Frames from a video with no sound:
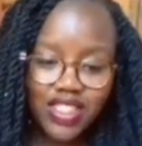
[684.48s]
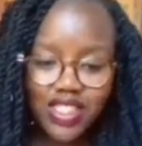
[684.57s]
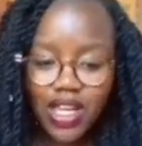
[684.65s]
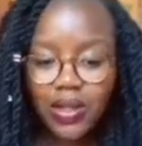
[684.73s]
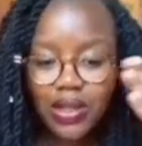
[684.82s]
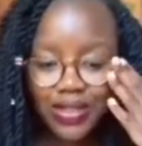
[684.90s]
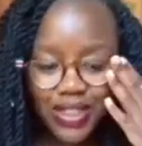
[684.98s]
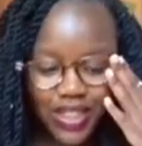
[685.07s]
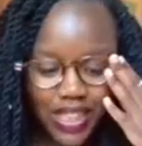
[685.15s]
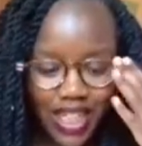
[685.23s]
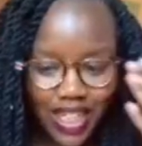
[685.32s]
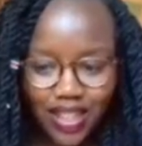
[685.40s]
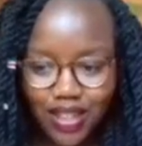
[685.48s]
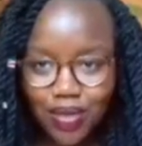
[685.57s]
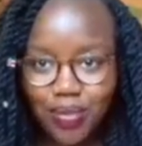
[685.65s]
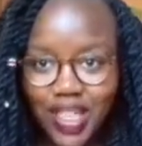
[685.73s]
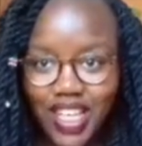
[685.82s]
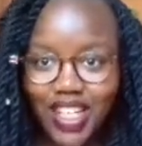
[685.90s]
So this is how I was
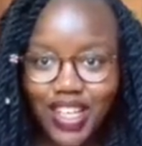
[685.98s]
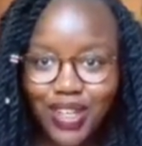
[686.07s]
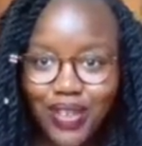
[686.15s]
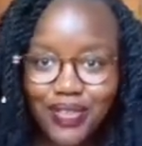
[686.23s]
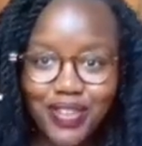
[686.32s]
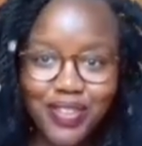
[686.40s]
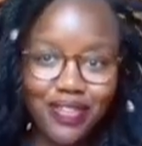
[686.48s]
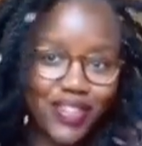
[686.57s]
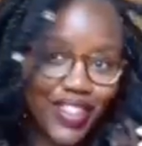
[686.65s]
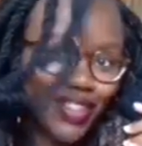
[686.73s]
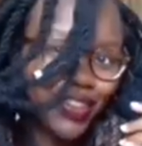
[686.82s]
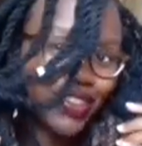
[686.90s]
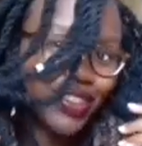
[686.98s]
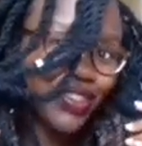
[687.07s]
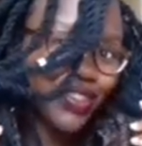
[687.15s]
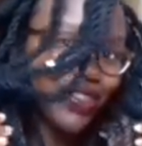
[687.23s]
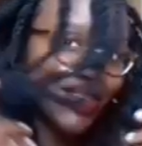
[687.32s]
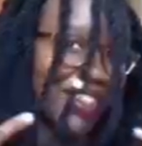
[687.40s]
looking at the beginning of the
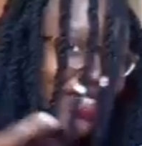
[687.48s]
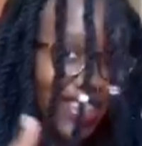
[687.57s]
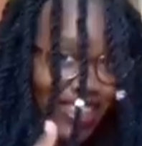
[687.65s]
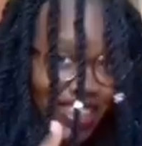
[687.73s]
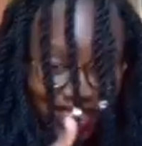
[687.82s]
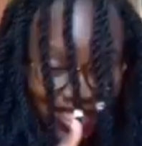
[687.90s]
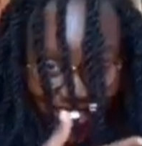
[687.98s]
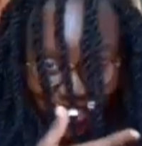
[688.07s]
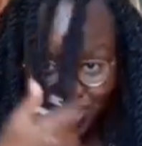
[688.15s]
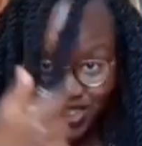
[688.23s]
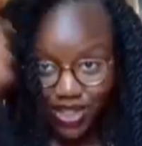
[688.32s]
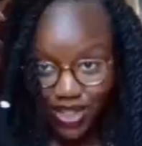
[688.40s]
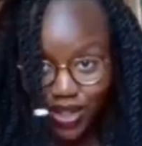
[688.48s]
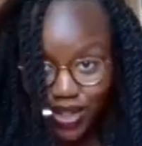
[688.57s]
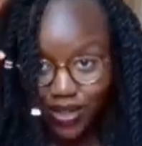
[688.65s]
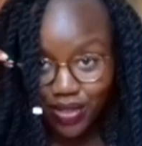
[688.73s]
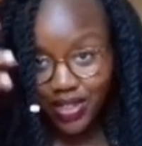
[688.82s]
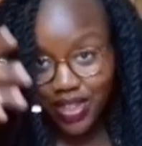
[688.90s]
video. So this
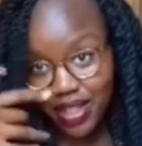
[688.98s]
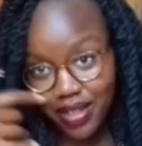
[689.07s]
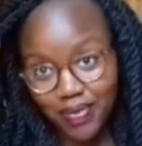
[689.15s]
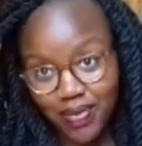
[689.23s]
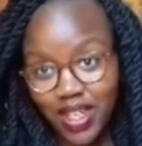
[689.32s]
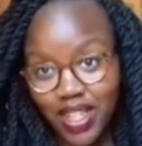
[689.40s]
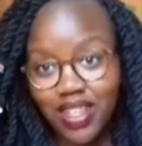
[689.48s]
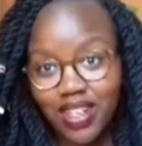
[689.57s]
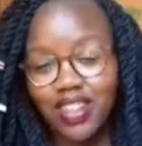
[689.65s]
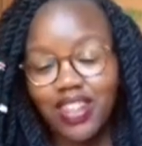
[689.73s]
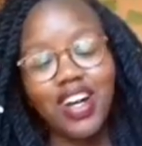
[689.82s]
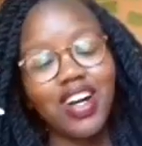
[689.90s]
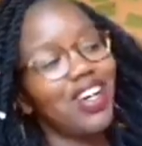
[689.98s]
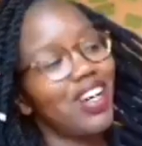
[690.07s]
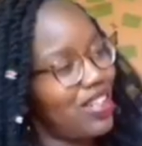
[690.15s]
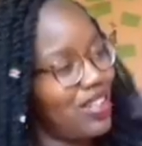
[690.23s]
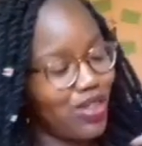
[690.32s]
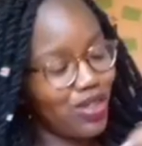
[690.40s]
is all of them.
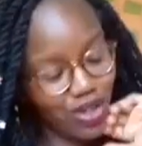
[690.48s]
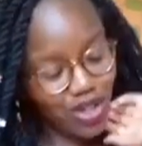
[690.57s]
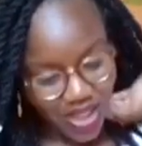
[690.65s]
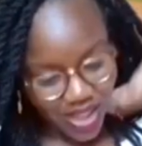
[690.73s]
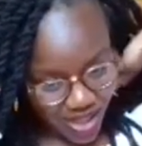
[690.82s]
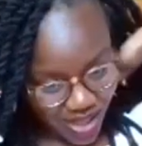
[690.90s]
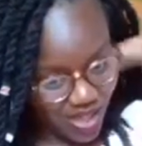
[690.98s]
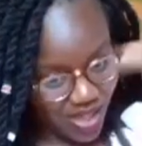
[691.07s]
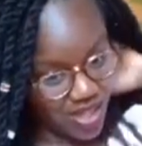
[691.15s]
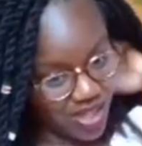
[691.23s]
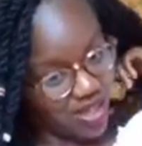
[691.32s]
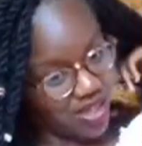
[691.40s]
There are a lot.